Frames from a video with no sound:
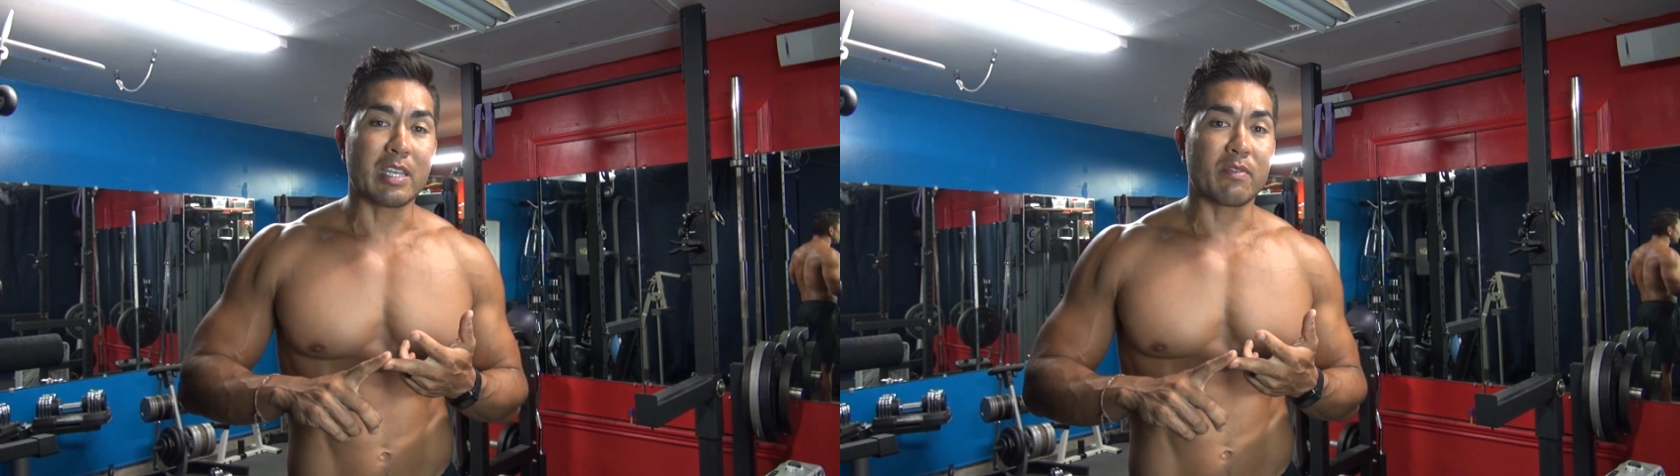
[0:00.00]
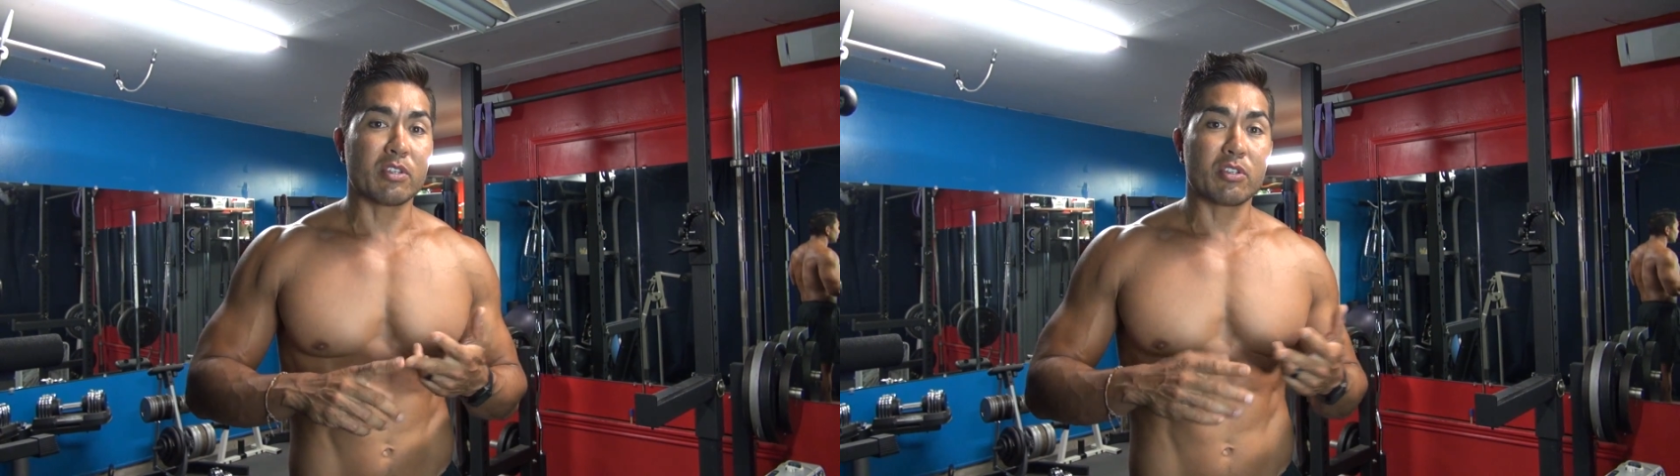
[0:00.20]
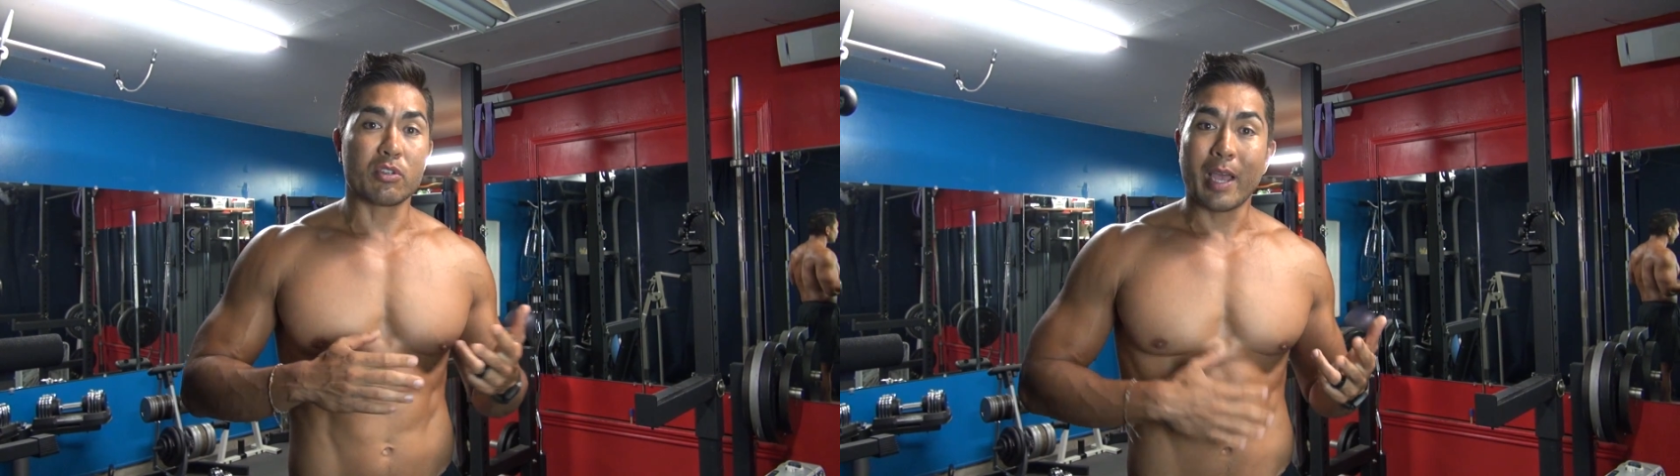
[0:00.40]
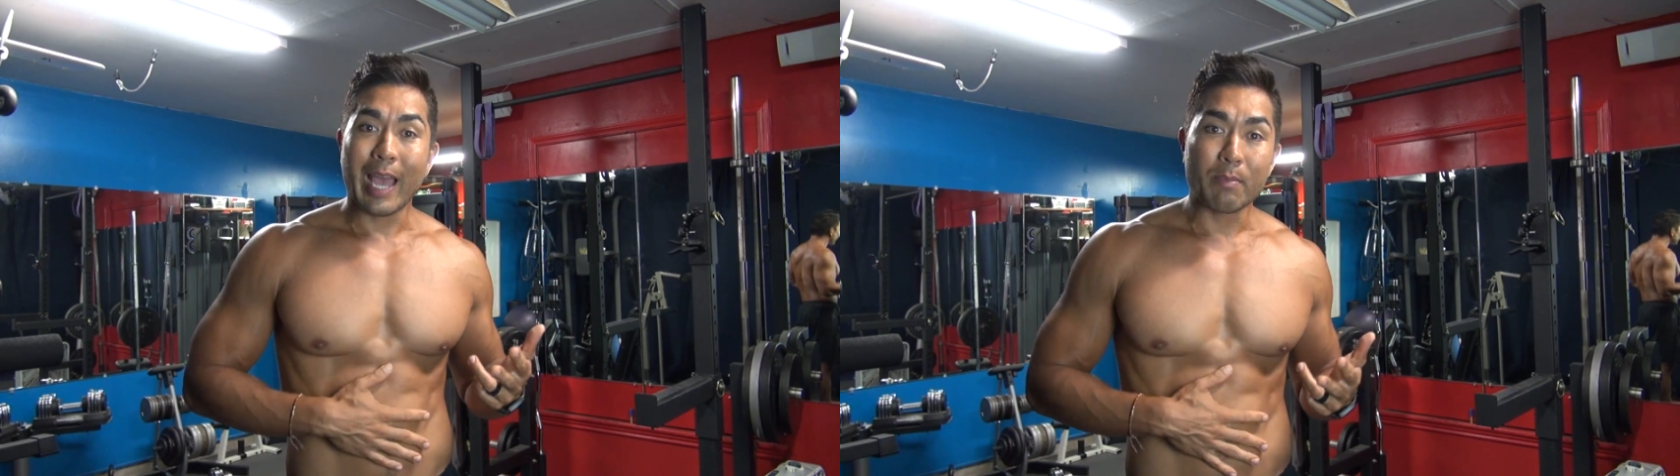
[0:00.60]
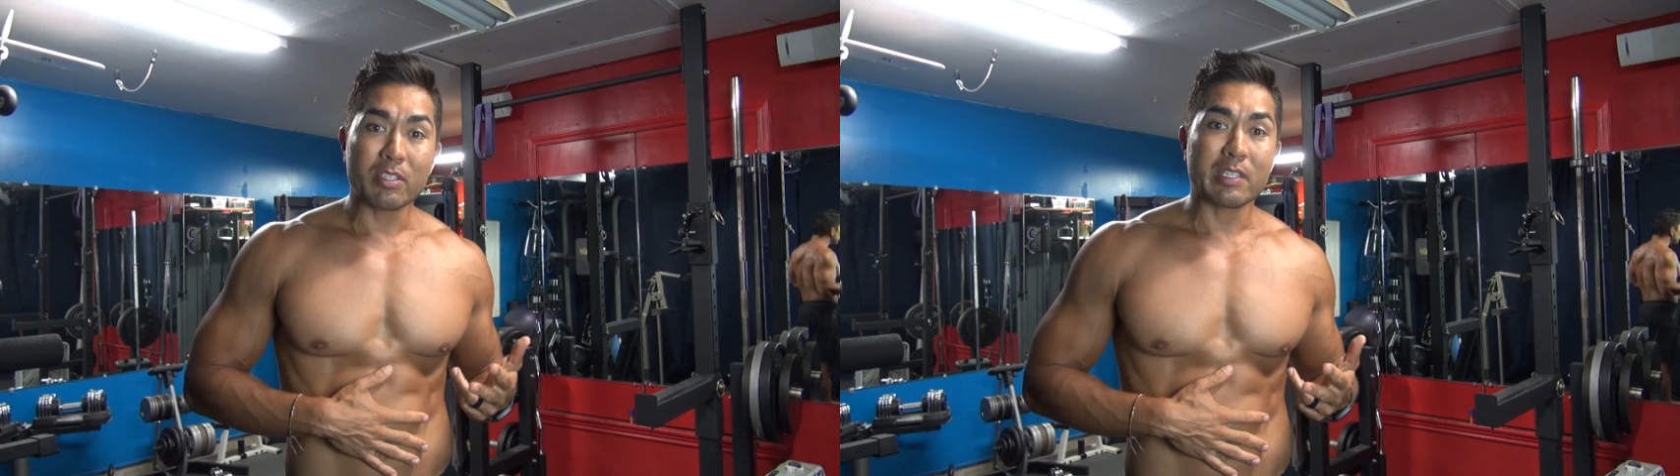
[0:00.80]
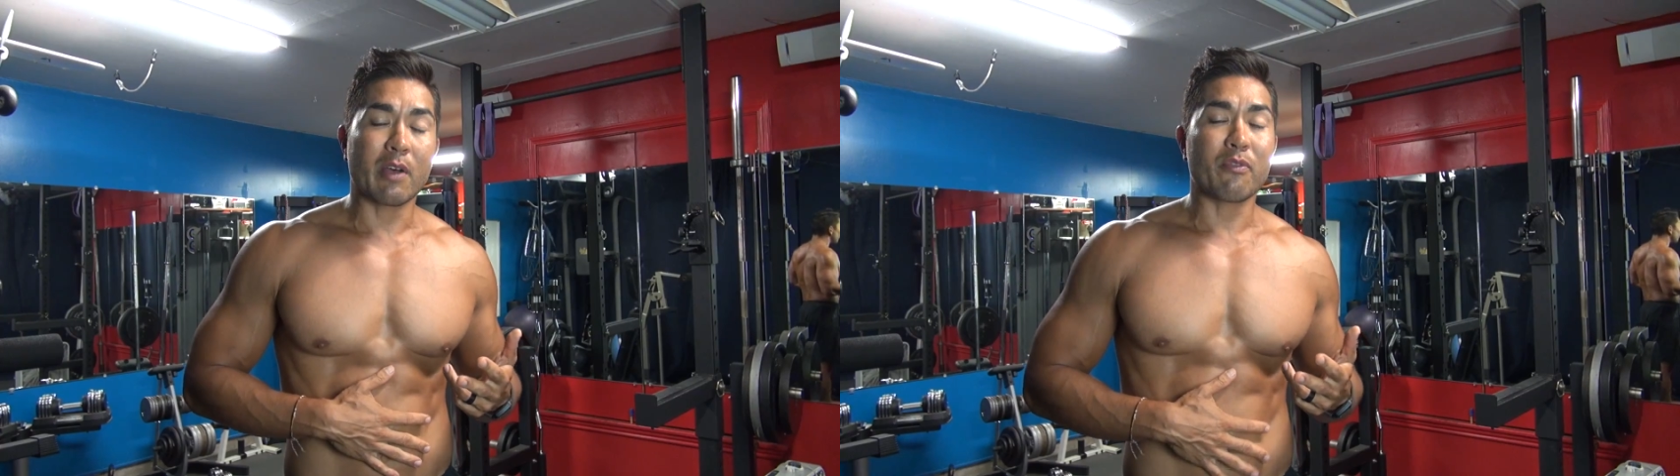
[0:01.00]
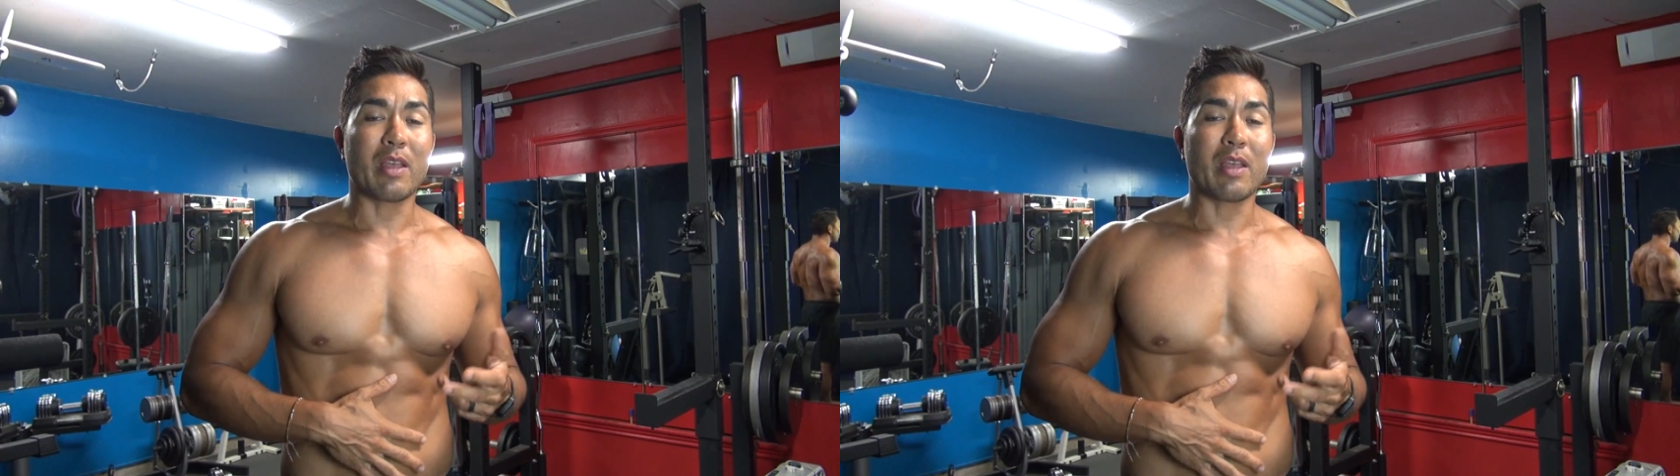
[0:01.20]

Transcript: even do ab stuff,